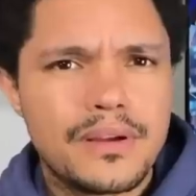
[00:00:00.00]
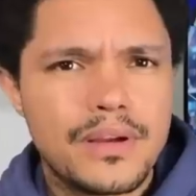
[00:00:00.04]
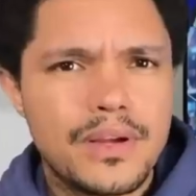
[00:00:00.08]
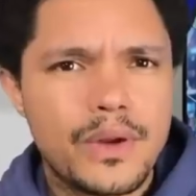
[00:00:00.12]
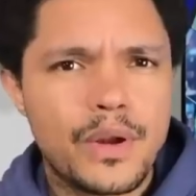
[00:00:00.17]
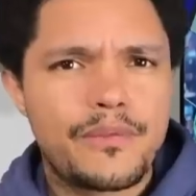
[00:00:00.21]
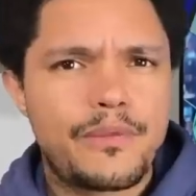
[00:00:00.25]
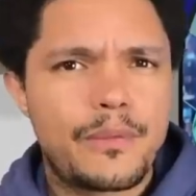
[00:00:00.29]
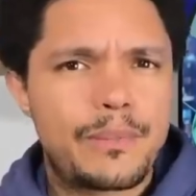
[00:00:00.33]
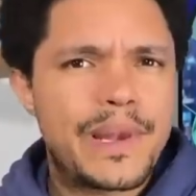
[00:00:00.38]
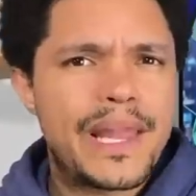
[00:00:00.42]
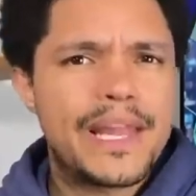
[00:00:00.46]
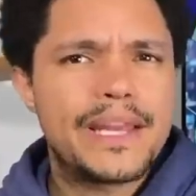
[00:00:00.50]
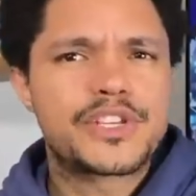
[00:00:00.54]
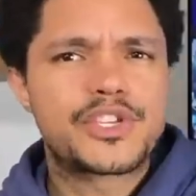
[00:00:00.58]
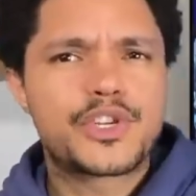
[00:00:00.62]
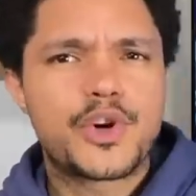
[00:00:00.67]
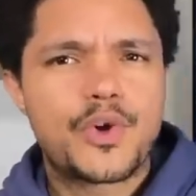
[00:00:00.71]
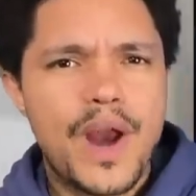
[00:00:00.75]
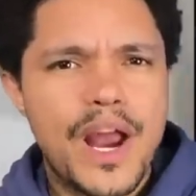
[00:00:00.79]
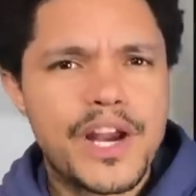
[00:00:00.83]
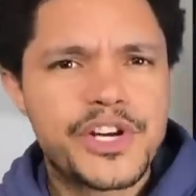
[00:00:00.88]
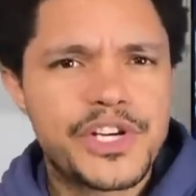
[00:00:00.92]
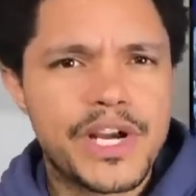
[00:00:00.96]
You know, if a plane is
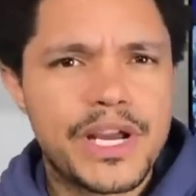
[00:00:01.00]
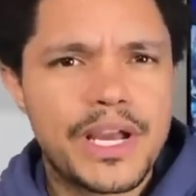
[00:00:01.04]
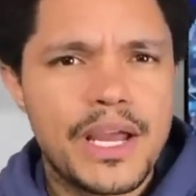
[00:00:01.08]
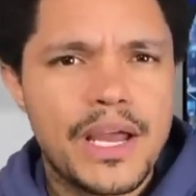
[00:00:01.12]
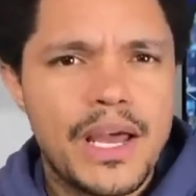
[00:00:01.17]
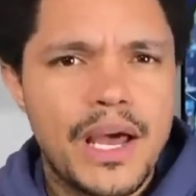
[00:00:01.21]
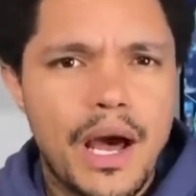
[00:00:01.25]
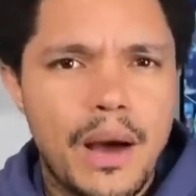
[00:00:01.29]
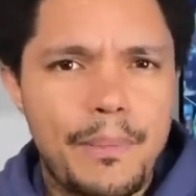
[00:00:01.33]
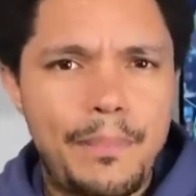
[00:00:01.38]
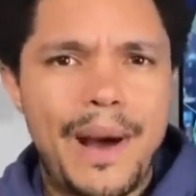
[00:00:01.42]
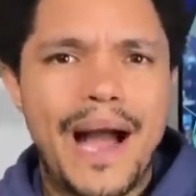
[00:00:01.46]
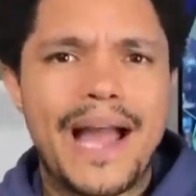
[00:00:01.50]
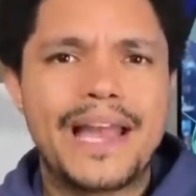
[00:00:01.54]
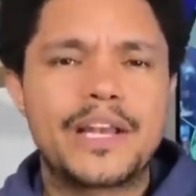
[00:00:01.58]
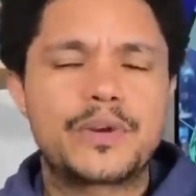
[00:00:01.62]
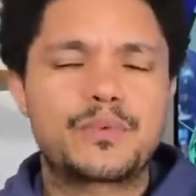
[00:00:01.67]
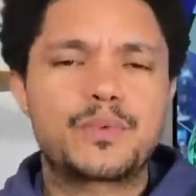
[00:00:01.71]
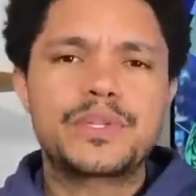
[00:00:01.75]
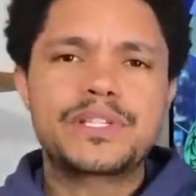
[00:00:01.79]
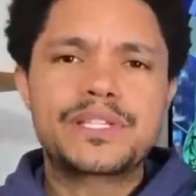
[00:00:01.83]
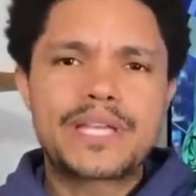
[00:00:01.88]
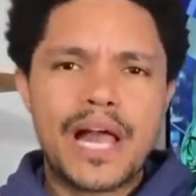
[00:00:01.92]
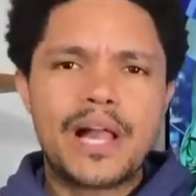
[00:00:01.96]
crashing, a
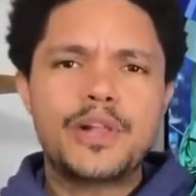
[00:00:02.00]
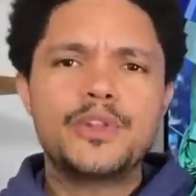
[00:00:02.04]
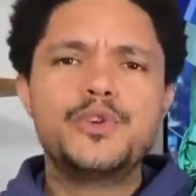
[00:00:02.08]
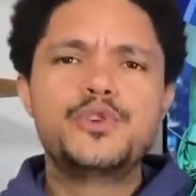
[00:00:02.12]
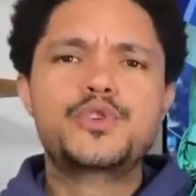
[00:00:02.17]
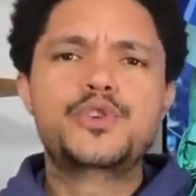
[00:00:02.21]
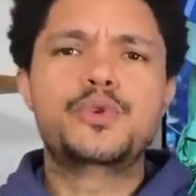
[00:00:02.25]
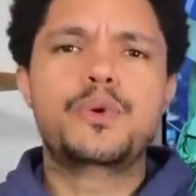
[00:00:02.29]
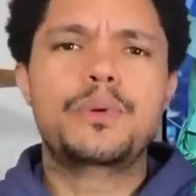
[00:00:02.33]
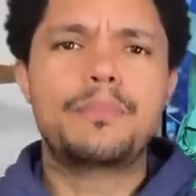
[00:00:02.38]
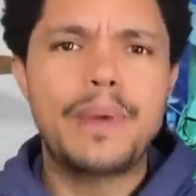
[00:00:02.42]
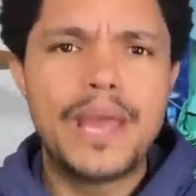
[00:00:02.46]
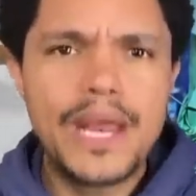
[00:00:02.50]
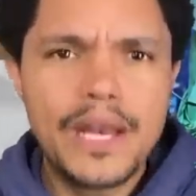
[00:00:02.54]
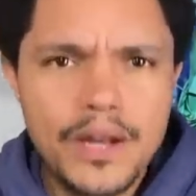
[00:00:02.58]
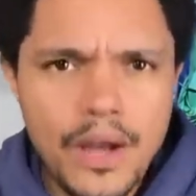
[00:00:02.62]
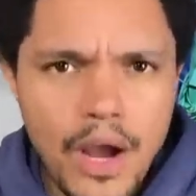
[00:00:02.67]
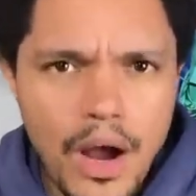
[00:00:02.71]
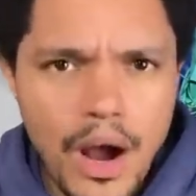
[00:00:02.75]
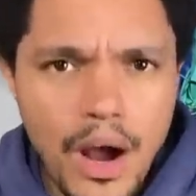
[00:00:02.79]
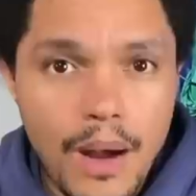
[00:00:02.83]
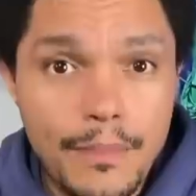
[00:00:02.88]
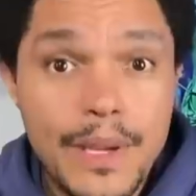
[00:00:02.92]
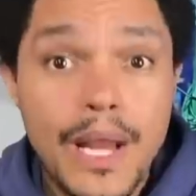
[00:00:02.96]
pilot will tell you to remain
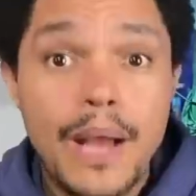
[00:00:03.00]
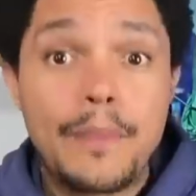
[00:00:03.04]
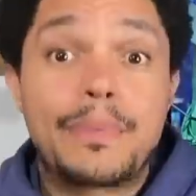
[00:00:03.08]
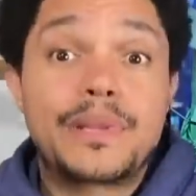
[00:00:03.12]
calm,